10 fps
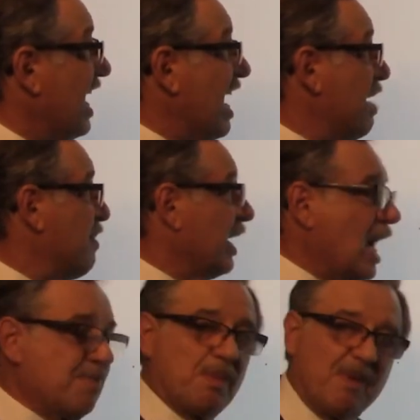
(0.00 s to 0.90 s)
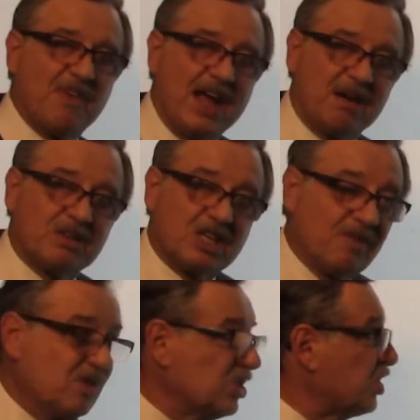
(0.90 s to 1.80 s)
have become the purveyors
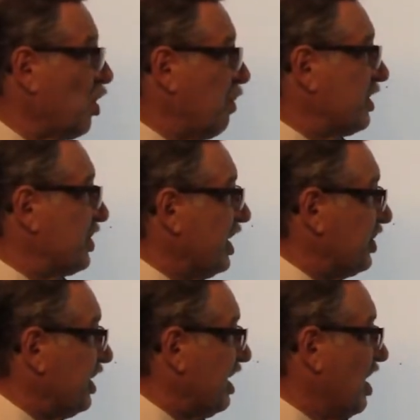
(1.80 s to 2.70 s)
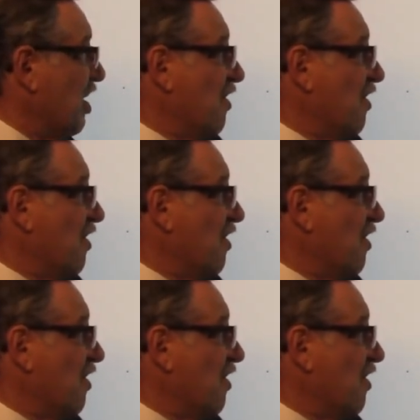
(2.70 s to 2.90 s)
of superstition,